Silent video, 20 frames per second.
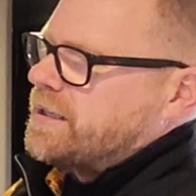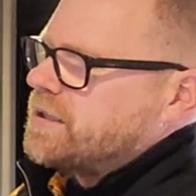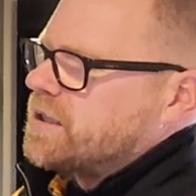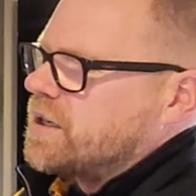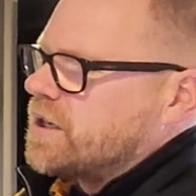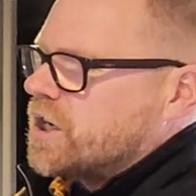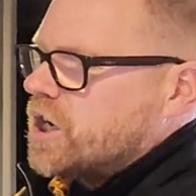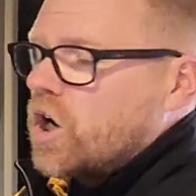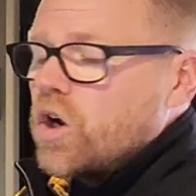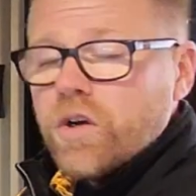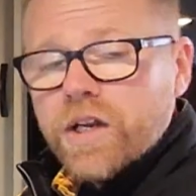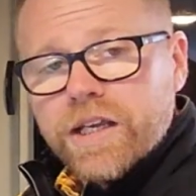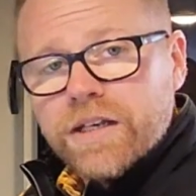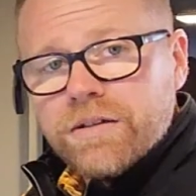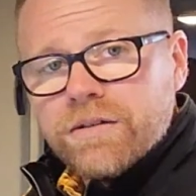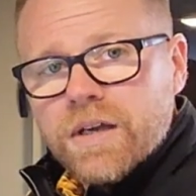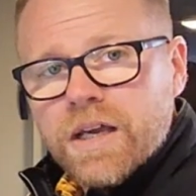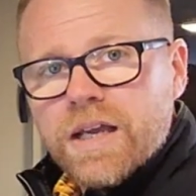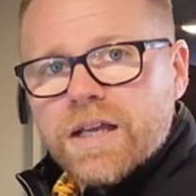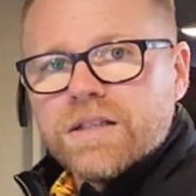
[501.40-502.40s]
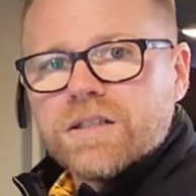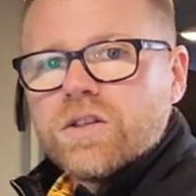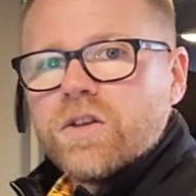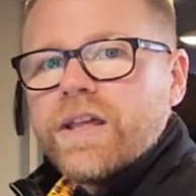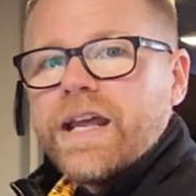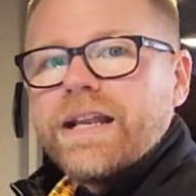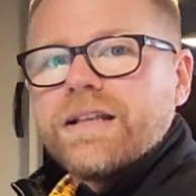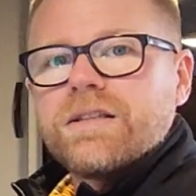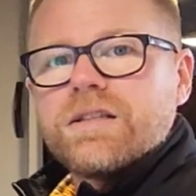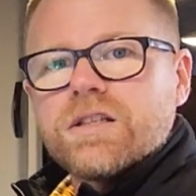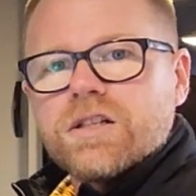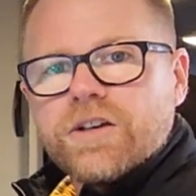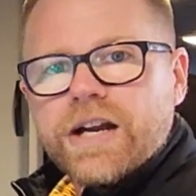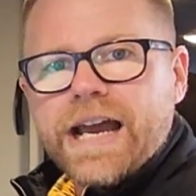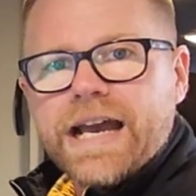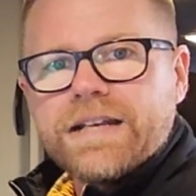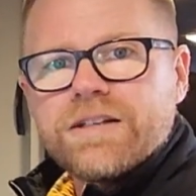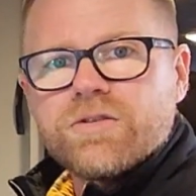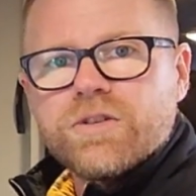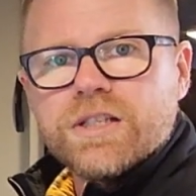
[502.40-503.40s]
and it's coated so that it's
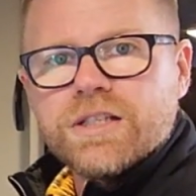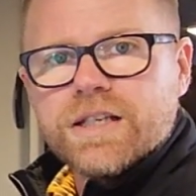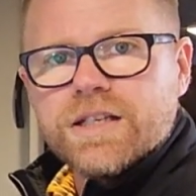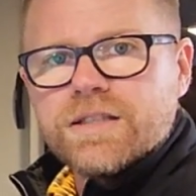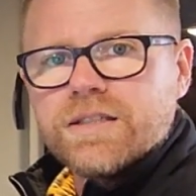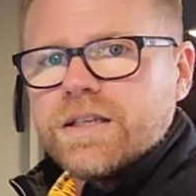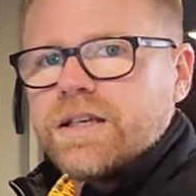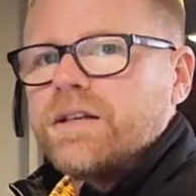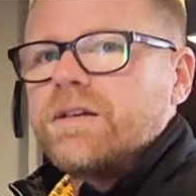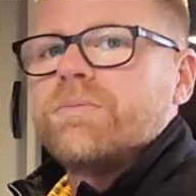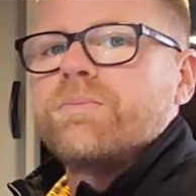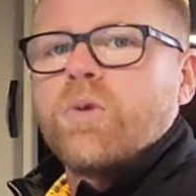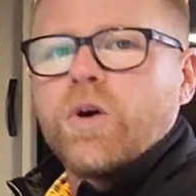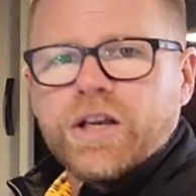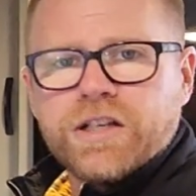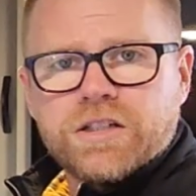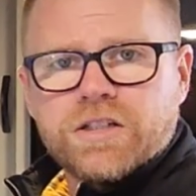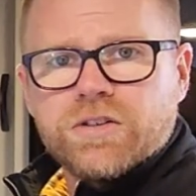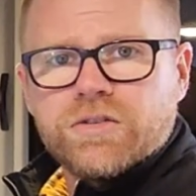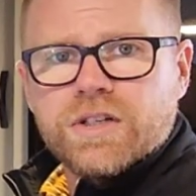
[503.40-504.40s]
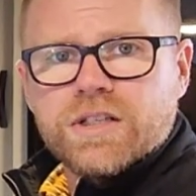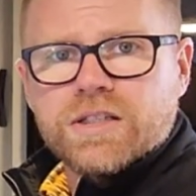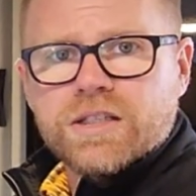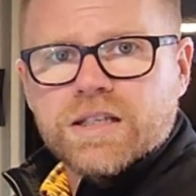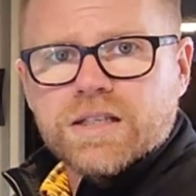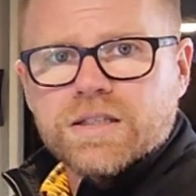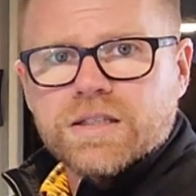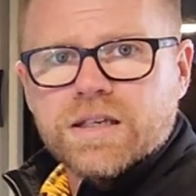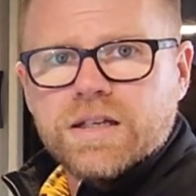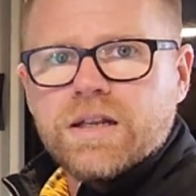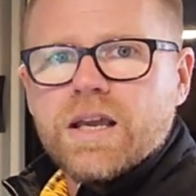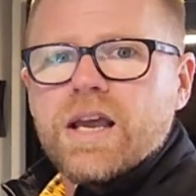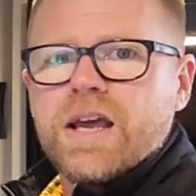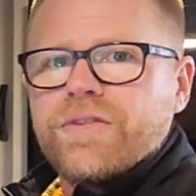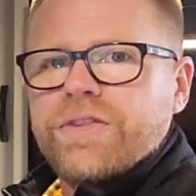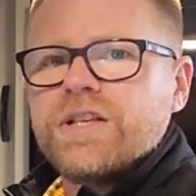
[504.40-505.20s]
scratch resistant, moisture resistant.